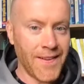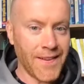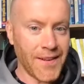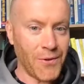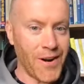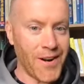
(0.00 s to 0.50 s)

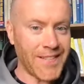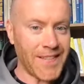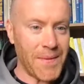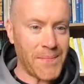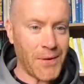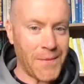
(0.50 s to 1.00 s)
You'll rarely see
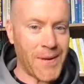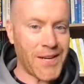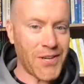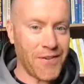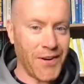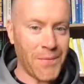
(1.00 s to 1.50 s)
me put a
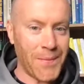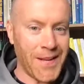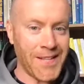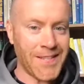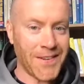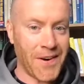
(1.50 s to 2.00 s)
picture of it up on
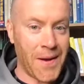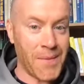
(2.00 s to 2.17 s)
Instagram,